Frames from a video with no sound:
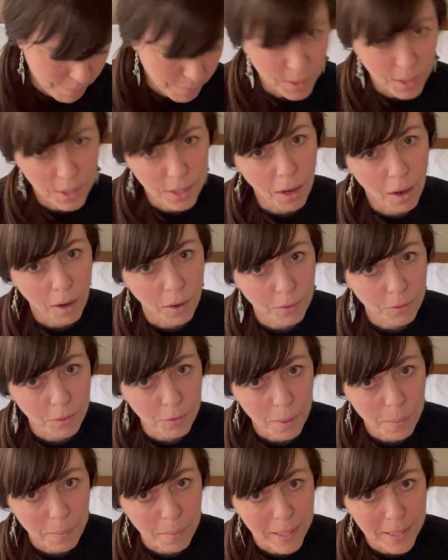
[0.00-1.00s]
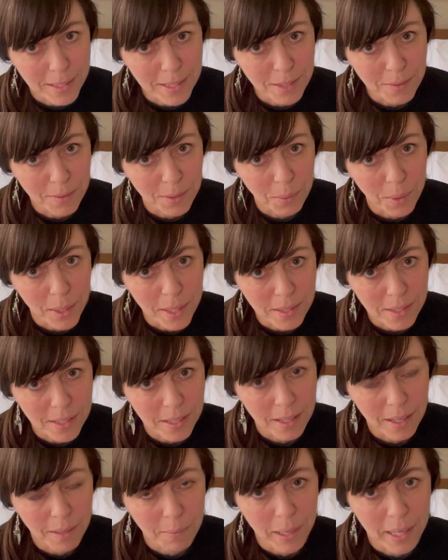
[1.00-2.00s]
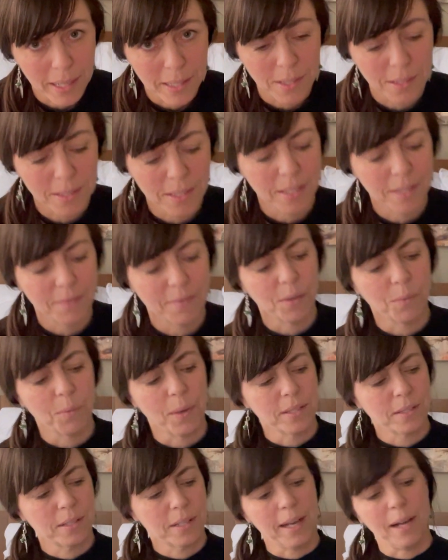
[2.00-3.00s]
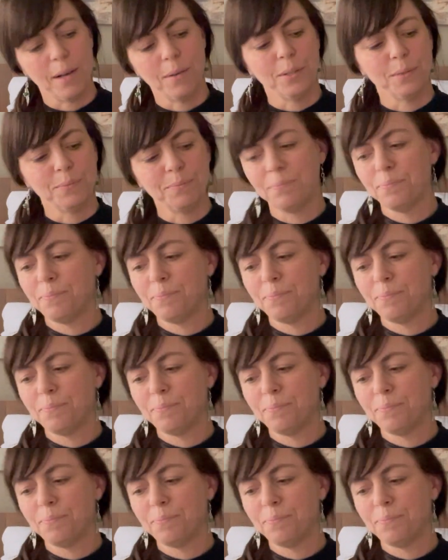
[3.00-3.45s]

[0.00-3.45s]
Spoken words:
the yarn from my abandoned Stephen West cowl.